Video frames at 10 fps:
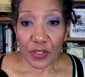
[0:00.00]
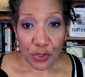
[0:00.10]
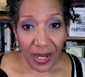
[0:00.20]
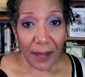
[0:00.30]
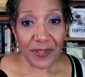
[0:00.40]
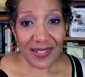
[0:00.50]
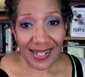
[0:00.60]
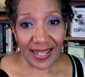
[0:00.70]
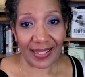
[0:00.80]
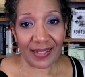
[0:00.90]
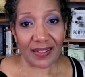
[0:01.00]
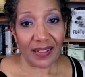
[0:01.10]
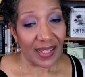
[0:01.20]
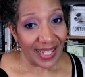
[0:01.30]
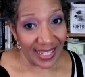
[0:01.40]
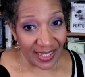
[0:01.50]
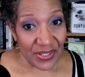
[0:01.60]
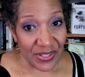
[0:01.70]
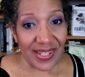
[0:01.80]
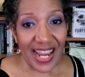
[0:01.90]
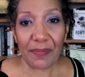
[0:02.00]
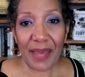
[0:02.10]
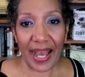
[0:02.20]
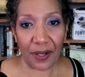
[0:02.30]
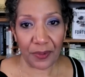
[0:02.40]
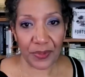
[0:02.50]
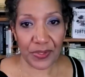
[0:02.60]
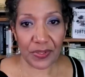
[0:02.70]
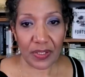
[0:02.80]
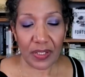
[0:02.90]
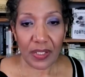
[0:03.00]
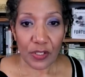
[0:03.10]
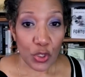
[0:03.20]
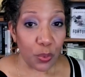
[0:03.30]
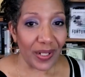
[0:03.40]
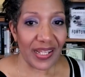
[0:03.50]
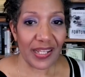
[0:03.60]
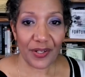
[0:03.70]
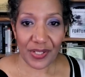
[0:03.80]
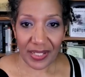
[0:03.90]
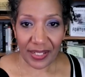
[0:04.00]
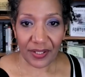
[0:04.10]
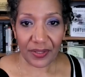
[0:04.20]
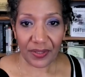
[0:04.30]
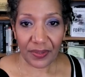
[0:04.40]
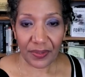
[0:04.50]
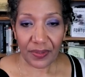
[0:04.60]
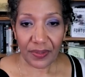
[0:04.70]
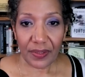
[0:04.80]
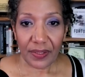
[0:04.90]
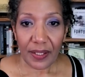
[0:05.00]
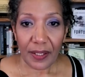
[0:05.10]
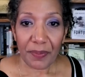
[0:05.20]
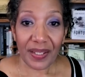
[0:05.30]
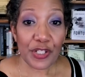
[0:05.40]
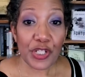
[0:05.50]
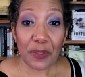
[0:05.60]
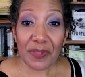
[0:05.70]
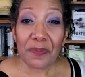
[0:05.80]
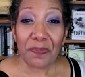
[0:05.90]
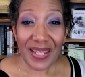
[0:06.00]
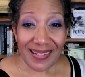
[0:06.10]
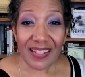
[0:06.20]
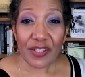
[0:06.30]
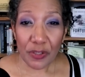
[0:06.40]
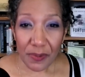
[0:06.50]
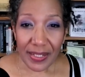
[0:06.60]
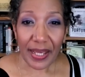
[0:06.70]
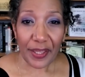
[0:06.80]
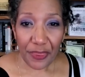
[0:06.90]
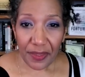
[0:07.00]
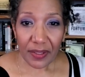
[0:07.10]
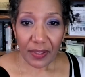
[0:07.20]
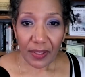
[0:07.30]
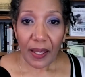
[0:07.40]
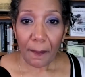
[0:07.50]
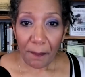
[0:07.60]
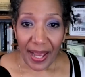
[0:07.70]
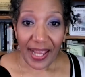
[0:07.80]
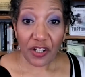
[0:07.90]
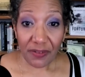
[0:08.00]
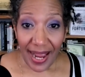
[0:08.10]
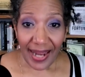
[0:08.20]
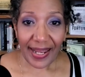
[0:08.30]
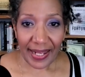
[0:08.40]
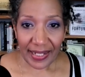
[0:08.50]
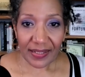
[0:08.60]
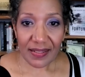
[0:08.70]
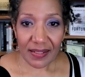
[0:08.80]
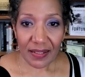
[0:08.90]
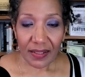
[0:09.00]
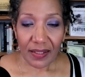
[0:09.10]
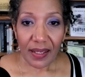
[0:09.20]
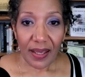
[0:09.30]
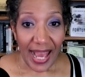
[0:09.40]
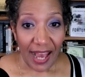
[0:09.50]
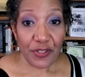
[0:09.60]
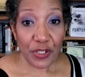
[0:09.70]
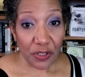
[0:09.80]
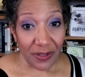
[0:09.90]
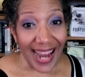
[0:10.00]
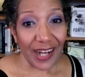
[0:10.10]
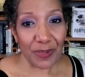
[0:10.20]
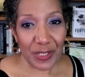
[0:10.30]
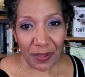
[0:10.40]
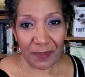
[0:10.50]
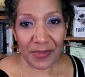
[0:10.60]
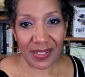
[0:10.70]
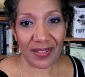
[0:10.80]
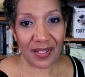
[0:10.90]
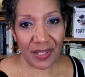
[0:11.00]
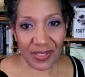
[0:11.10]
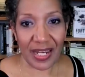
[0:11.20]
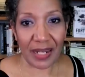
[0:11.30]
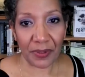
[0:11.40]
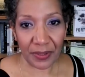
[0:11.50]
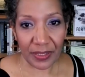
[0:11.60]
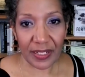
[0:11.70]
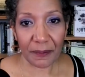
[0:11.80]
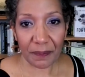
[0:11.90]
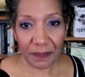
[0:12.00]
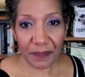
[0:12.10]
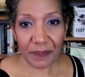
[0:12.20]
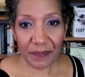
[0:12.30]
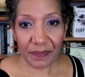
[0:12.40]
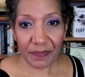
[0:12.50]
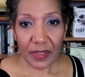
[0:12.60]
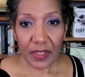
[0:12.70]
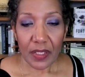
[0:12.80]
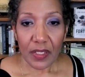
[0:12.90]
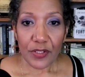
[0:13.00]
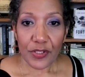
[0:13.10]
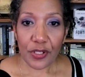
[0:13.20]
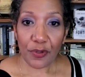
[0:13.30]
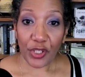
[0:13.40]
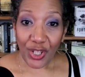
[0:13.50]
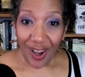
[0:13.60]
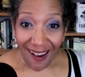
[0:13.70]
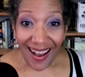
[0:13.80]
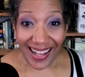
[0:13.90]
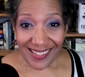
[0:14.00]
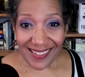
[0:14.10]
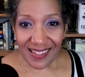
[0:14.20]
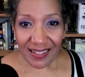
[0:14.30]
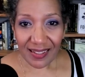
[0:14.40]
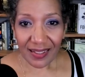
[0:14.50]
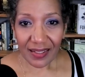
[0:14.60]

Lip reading: dropped dead in the same house 20 years later because she was beaten to death by a crack addict after crack was pumped into this neighborhood. So the cost